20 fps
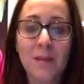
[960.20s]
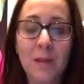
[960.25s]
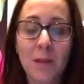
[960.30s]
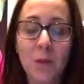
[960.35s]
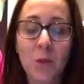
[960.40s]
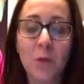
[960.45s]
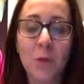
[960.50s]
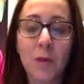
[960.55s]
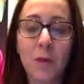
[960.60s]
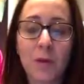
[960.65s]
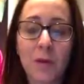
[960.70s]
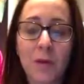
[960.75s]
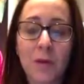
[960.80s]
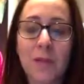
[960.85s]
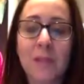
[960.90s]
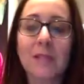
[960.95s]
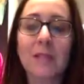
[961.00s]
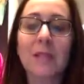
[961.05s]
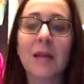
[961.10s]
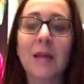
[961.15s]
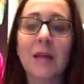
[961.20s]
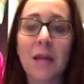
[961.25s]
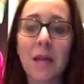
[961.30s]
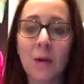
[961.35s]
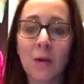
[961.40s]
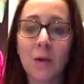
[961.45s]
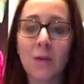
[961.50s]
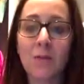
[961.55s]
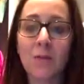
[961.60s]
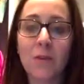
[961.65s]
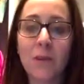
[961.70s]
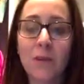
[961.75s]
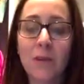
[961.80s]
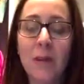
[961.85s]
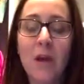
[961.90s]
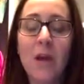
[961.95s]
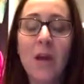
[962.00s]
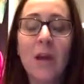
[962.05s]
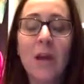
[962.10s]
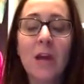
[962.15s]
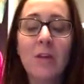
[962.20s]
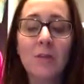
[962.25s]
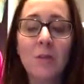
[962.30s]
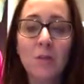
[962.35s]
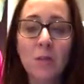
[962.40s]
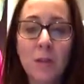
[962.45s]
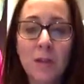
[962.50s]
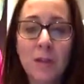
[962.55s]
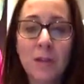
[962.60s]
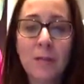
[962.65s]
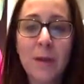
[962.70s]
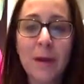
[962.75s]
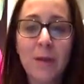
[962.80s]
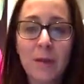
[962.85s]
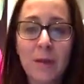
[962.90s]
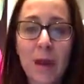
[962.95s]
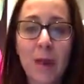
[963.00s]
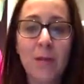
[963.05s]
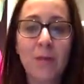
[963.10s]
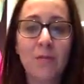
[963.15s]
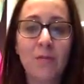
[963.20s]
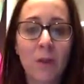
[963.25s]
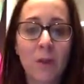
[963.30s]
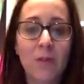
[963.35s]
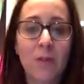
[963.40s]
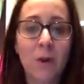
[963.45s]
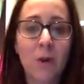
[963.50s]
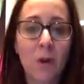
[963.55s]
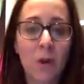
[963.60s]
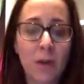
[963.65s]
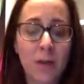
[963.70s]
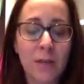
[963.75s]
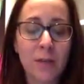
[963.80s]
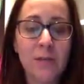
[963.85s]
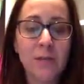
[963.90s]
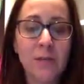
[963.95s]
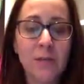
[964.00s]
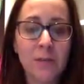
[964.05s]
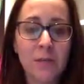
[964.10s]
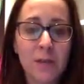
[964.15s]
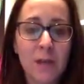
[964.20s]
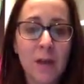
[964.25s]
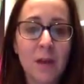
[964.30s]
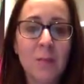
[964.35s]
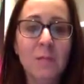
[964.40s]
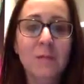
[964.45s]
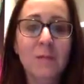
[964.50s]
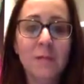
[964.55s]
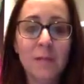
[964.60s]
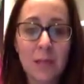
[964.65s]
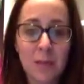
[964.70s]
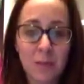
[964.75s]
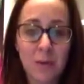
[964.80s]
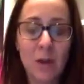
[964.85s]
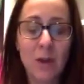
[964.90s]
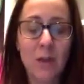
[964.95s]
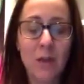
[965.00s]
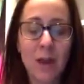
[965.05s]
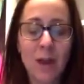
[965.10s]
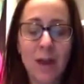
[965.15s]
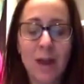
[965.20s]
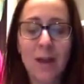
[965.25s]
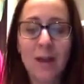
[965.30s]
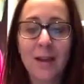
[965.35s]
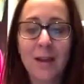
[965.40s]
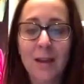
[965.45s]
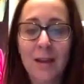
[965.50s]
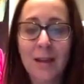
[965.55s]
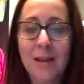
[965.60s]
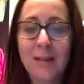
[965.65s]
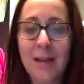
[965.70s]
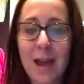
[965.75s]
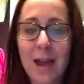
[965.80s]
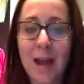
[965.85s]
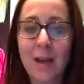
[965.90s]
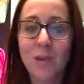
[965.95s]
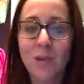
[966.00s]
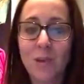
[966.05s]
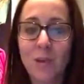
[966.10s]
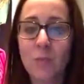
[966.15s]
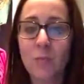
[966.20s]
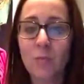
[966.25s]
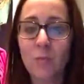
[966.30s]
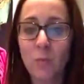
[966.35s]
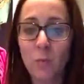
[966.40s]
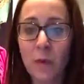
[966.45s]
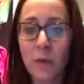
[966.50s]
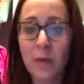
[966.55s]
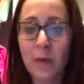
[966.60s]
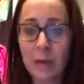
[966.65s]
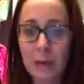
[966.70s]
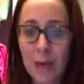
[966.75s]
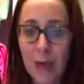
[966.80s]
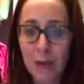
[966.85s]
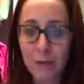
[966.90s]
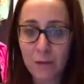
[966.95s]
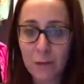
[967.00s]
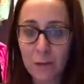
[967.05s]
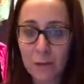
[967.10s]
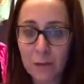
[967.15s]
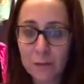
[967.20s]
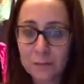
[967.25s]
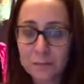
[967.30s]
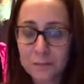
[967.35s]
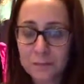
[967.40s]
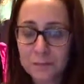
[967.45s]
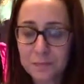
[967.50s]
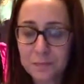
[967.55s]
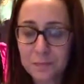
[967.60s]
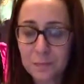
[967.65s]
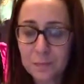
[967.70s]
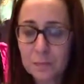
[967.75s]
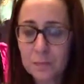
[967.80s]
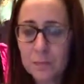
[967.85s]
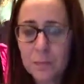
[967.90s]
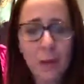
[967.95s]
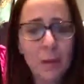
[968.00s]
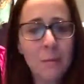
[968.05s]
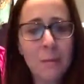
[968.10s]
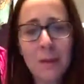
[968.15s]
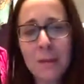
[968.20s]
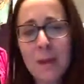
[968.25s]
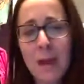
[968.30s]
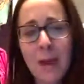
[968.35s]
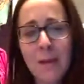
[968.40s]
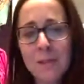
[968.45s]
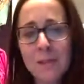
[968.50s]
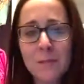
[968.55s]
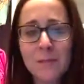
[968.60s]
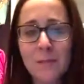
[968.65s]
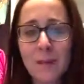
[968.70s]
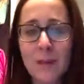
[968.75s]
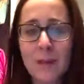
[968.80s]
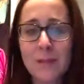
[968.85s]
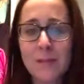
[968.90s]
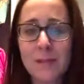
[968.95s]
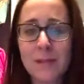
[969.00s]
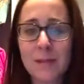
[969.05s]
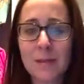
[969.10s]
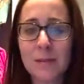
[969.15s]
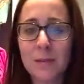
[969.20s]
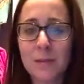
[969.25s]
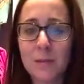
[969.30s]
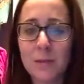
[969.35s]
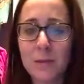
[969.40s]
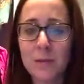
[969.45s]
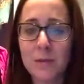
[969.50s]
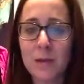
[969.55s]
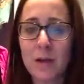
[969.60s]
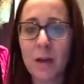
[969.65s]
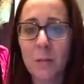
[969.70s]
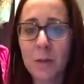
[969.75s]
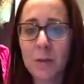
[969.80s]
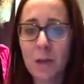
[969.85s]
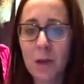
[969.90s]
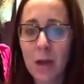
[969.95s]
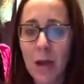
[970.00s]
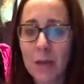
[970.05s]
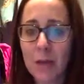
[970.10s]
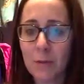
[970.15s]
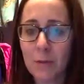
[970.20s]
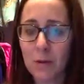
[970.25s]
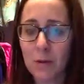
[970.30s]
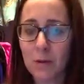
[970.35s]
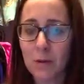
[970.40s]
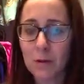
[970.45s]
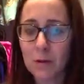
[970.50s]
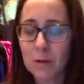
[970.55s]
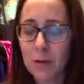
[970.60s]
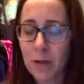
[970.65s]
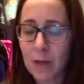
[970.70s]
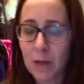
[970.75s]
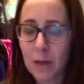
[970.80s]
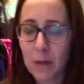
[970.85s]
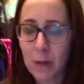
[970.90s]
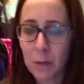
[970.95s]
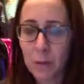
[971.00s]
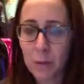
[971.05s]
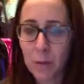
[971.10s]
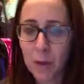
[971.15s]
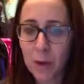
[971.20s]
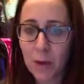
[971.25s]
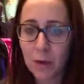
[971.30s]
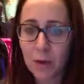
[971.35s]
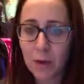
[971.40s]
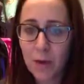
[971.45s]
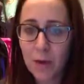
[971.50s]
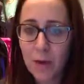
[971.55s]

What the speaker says: and you really need to like get over it, if you read them out loud in front of an audience sometimes, even online, it's actually really laughable. Maybe have some fun and set them to music. I'll be your hype girl and help you out.